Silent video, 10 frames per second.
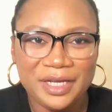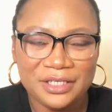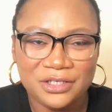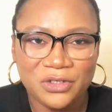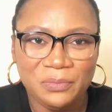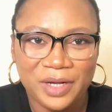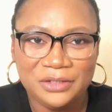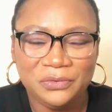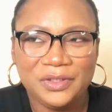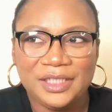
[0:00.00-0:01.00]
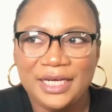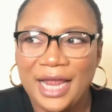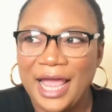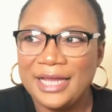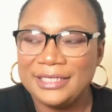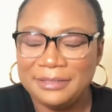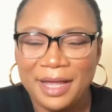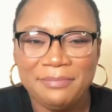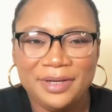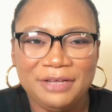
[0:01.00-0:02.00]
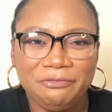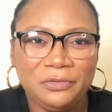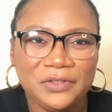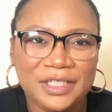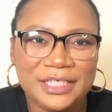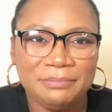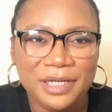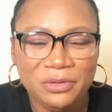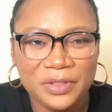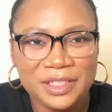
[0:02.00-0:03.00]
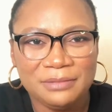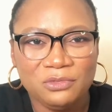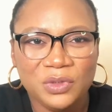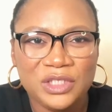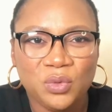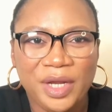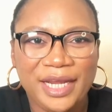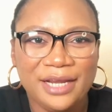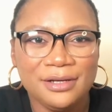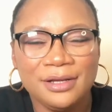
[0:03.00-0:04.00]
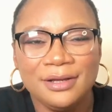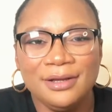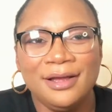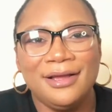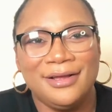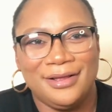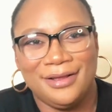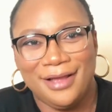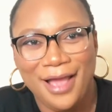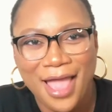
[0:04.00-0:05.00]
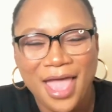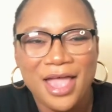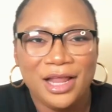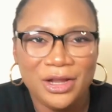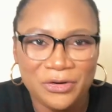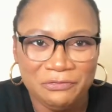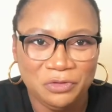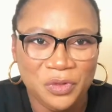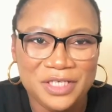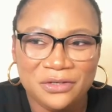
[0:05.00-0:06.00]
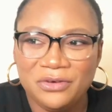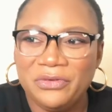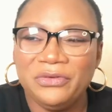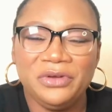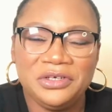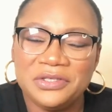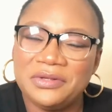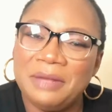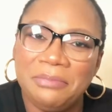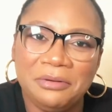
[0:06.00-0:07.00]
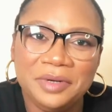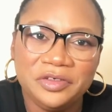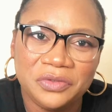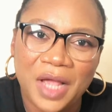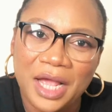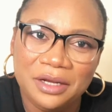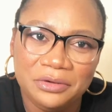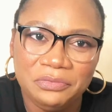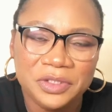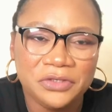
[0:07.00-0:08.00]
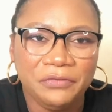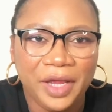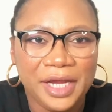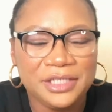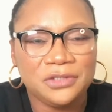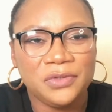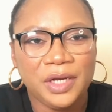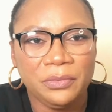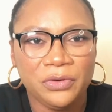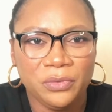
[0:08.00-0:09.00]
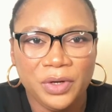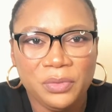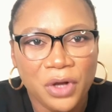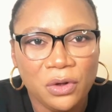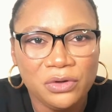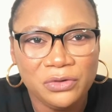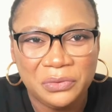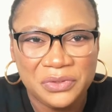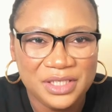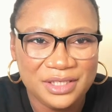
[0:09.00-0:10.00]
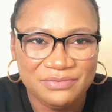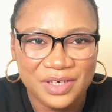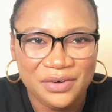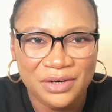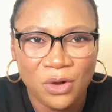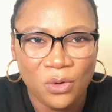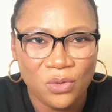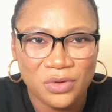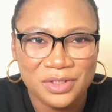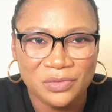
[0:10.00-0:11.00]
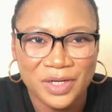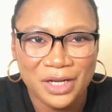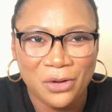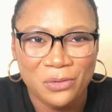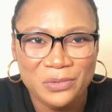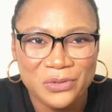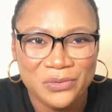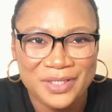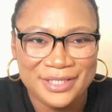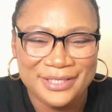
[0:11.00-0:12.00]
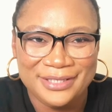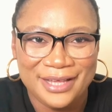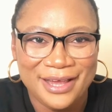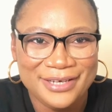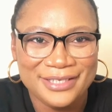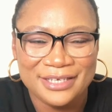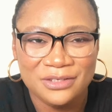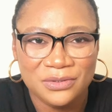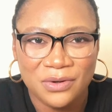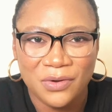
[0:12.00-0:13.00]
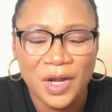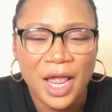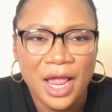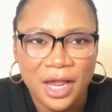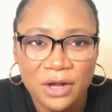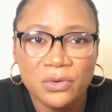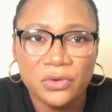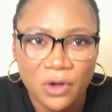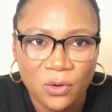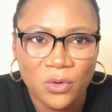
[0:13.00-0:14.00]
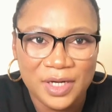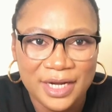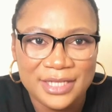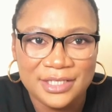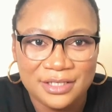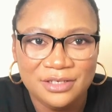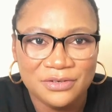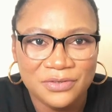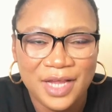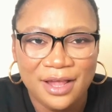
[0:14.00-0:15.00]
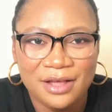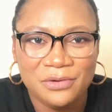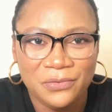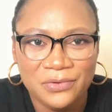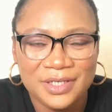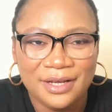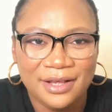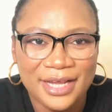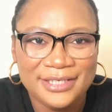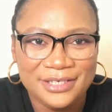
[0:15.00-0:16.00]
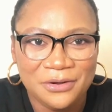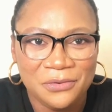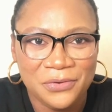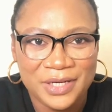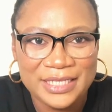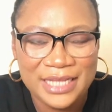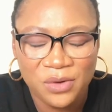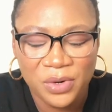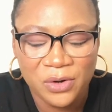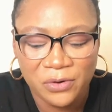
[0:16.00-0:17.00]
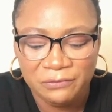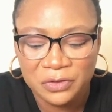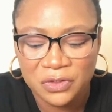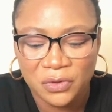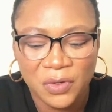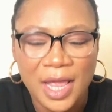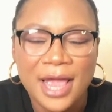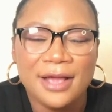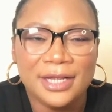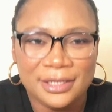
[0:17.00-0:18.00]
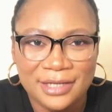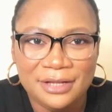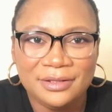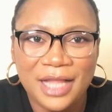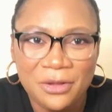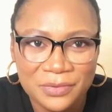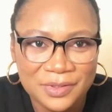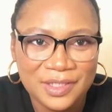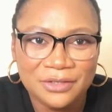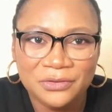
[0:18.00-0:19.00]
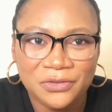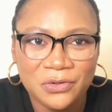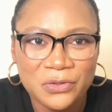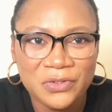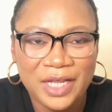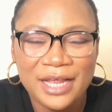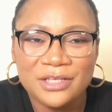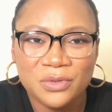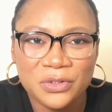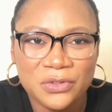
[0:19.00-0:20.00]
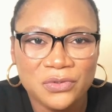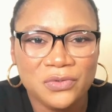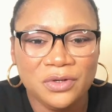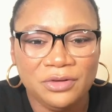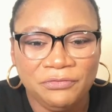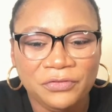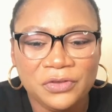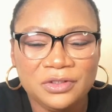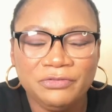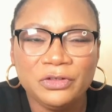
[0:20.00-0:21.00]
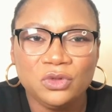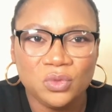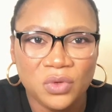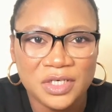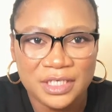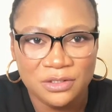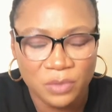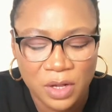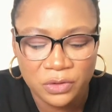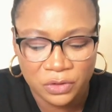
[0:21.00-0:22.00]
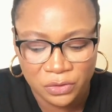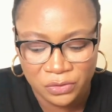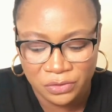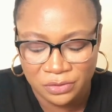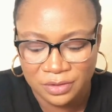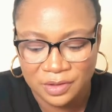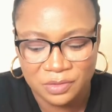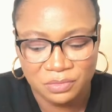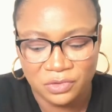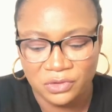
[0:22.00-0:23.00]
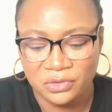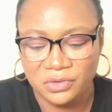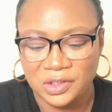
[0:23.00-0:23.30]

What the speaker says: stop at Gucci, and I believe Gucci is playing with twinning. A lot of twins on the runway, just to add a little bit of edge to the runway. We all know Gucci is very awkward when it comes to its designs and so on. A good awkwardness, a good edgy awkwardness that we love. So that was also there as well. So fun to watch as well. So the